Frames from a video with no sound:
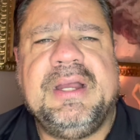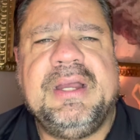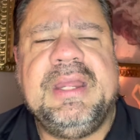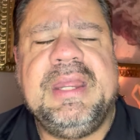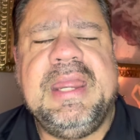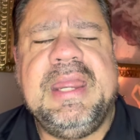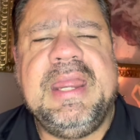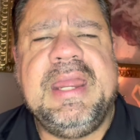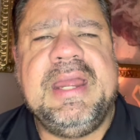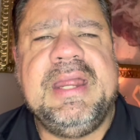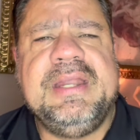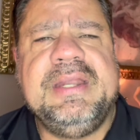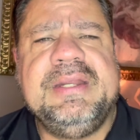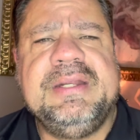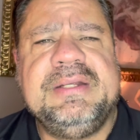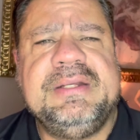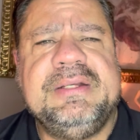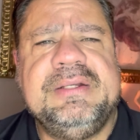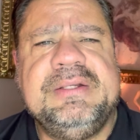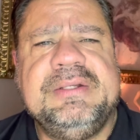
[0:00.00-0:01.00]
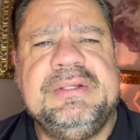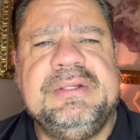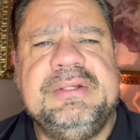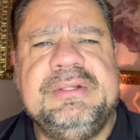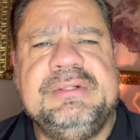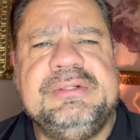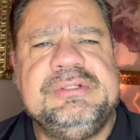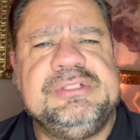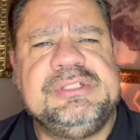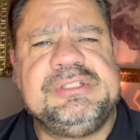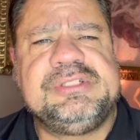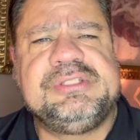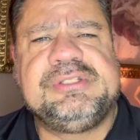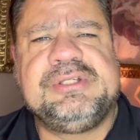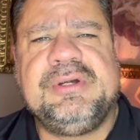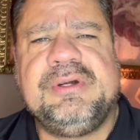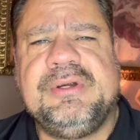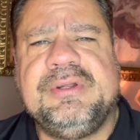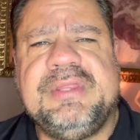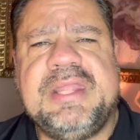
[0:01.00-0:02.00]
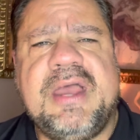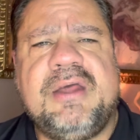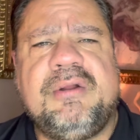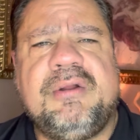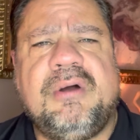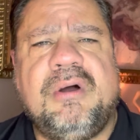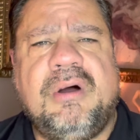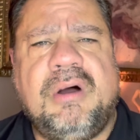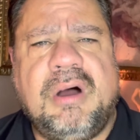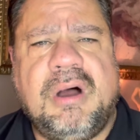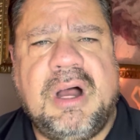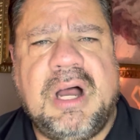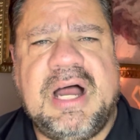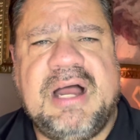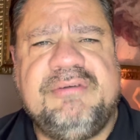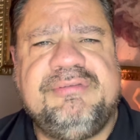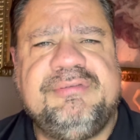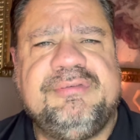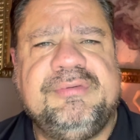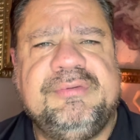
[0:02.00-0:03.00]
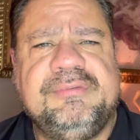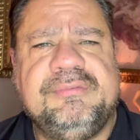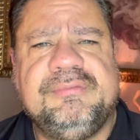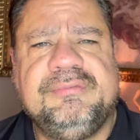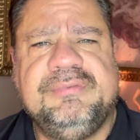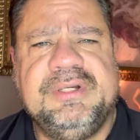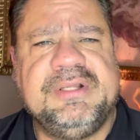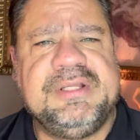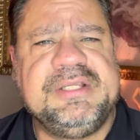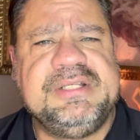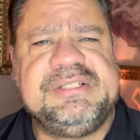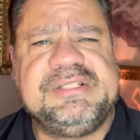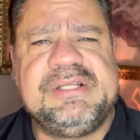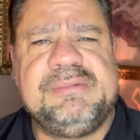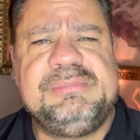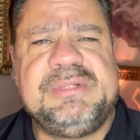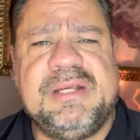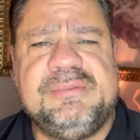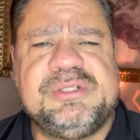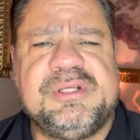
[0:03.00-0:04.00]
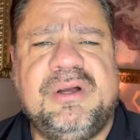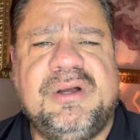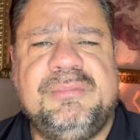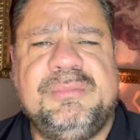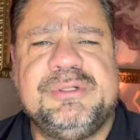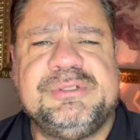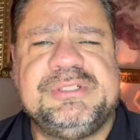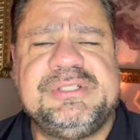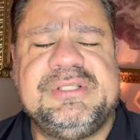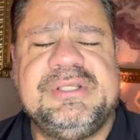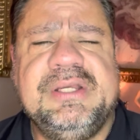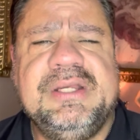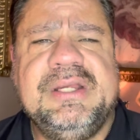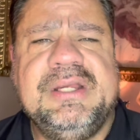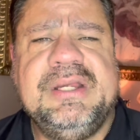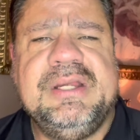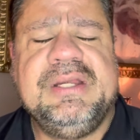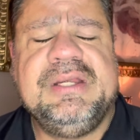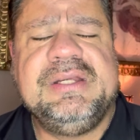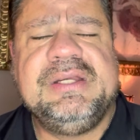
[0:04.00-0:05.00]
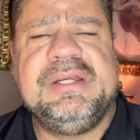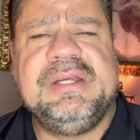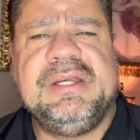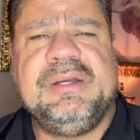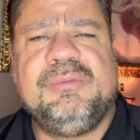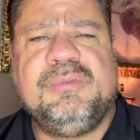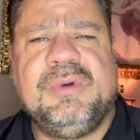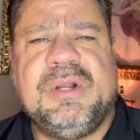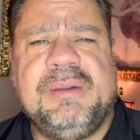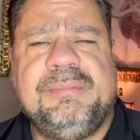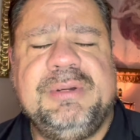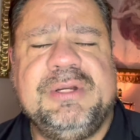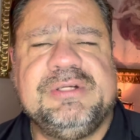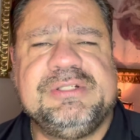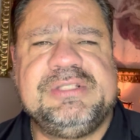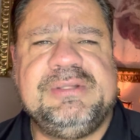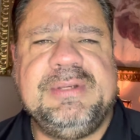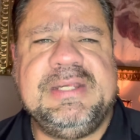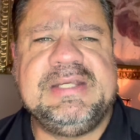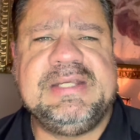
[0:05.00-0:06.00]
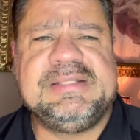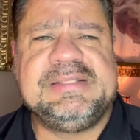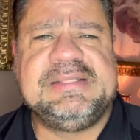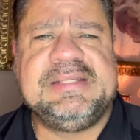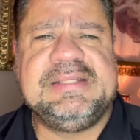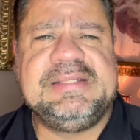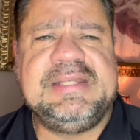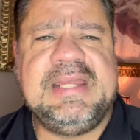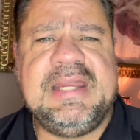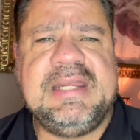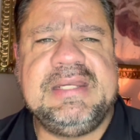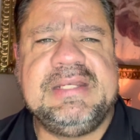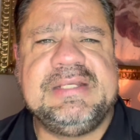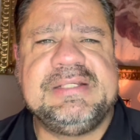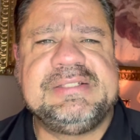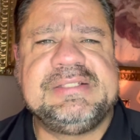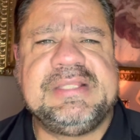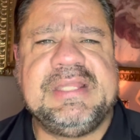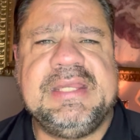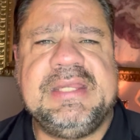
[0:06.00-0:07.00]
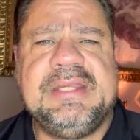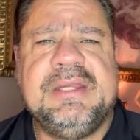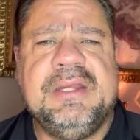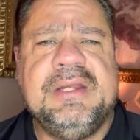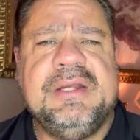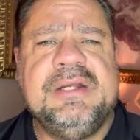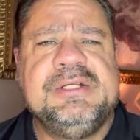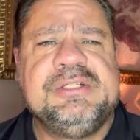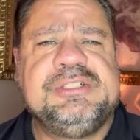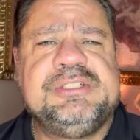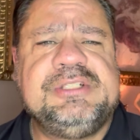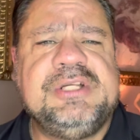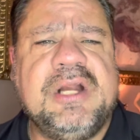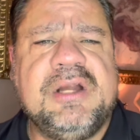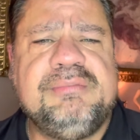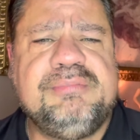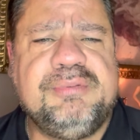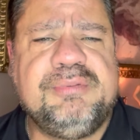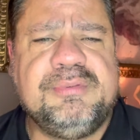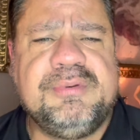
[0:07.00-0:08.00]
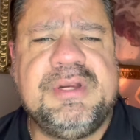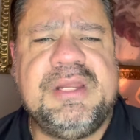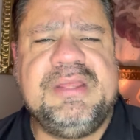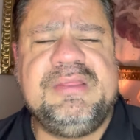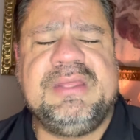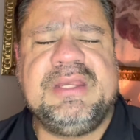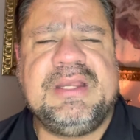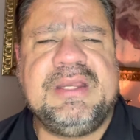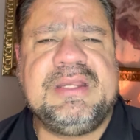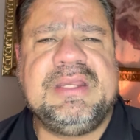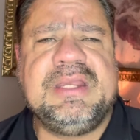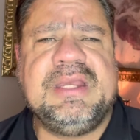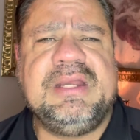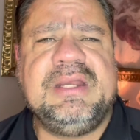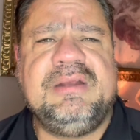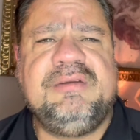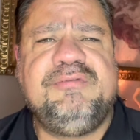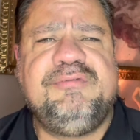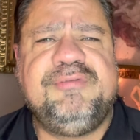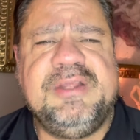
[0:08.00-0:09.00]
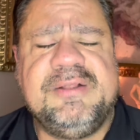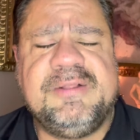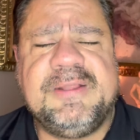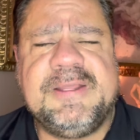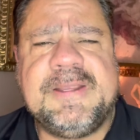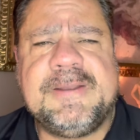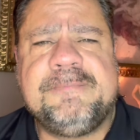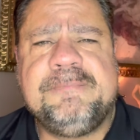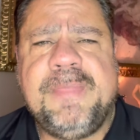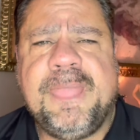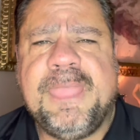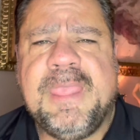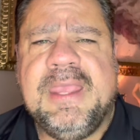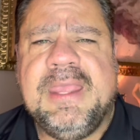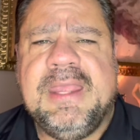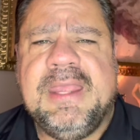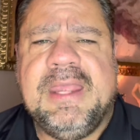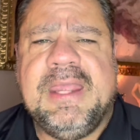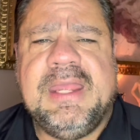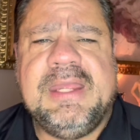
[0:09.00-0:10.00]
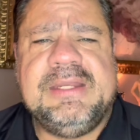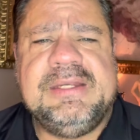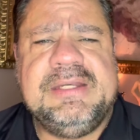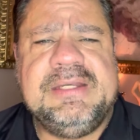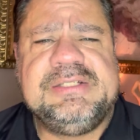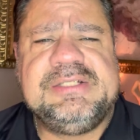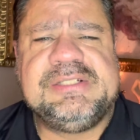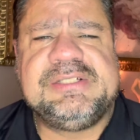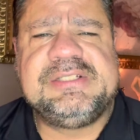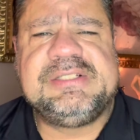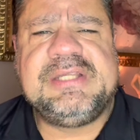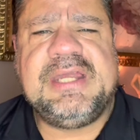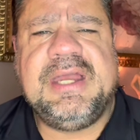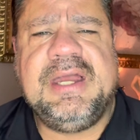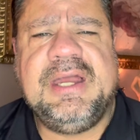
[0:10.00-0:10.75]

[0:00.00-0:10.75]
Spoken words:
and just turn that off, really, sometimes almost what appears to be instantaneously. Start breathing again and feeling. And just